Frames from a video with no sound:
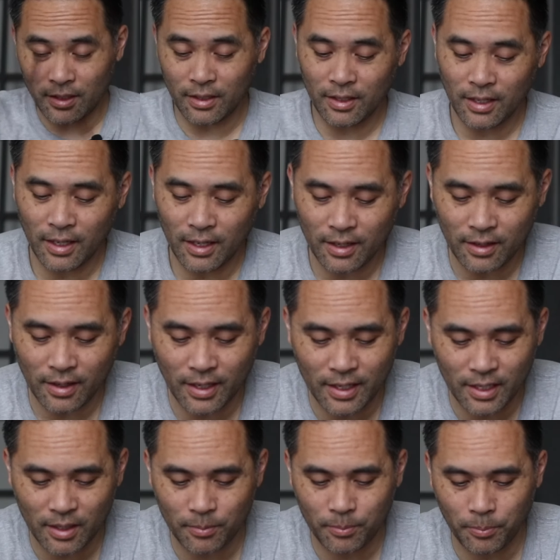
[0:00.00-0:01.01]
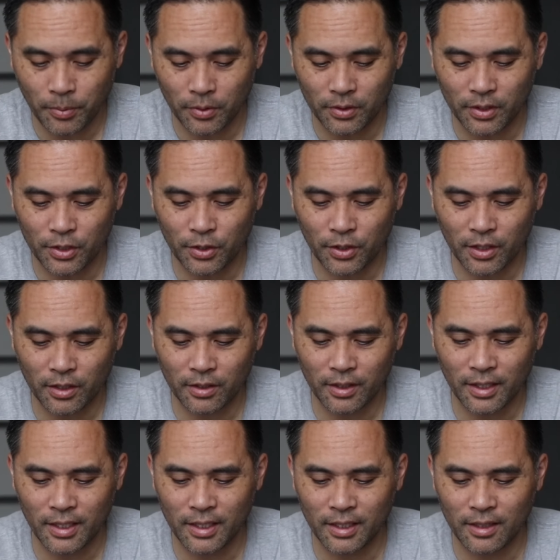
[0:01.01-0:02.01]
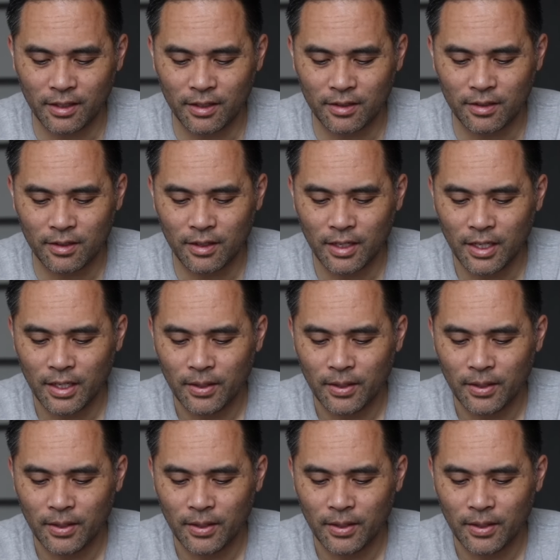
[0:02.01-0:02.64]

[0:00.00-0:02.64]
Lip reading: yeah, I ended up pulling the trigger and getting these.